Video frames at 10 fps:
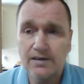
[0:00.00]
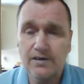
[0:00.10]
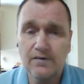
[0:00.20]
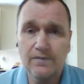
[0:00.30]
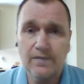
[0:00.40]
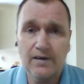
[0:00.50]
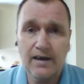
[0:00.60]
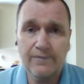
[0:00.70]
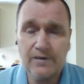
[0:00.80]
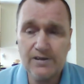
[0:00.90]
You've
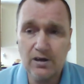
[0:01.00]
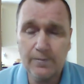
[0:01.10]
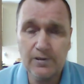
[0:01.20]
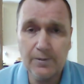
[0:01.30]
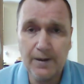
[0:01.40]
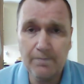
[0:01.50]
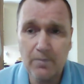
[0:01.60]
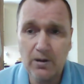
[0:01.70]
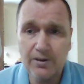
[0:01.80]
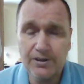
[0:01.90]
left us open to being
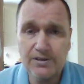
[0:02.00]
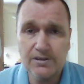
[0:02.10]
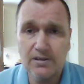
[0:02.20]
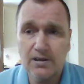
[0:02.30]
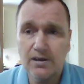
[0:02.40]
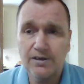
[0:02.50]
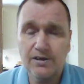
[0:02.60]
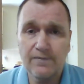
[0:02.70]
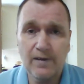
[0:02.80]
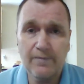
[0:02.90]
murdered.
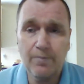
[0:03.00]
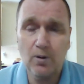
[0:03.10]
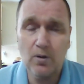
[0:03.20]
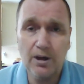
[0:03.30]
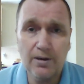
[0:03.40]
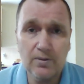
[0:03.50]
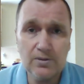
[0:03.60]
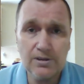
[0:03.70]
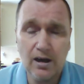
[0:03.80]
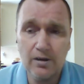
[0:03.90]
You've left poor
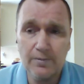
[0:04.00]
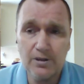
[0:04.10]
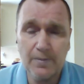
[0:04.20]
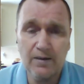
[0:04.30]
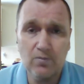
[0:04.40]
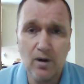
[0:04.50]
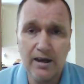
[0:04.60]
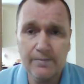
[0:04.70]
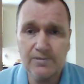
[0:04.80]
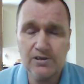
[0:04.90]
girls open to being
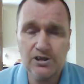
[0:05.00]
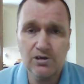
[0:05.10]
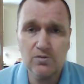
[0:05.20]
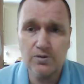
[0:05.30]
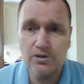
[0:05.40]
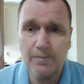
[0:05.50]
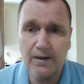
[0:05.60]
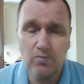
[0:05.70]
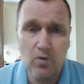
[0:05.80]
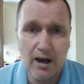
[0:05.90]
raped, children to
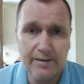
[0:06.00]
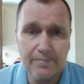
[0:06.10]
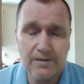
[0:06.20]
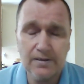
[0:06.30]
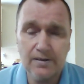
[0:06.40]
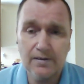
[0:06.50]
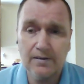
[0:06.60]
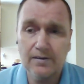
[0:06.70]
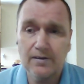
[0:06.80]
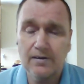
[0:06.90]
being raped.
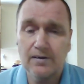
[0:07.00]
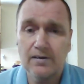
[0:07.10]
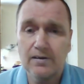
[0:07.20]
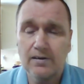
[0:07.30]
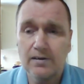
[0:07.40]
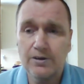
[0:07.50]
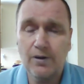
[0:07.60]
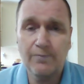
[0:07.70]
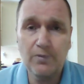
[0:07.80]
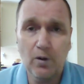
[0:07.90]
You
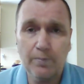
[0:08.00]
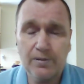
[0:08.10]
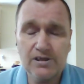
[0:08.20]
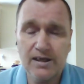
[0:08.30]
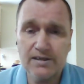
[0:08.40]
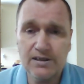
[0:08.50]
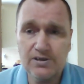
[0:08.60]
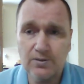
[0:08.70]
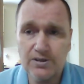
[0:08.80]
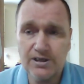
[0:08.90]
have not protected
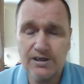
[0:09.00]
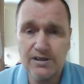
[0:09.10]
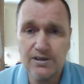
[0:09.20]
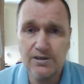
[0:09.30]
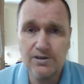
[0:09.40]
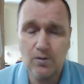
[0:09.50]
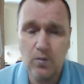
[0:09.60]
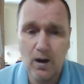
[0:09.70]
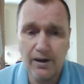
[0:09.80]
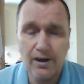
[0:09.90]
your citizens
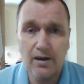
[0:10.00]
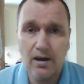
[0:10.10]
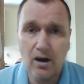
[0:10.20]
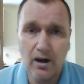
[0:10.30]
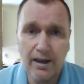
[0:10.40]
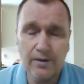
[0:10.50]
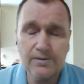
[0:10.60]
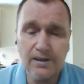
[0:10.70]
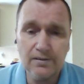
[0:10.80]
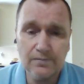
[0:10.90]
one
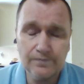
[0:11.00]
iota.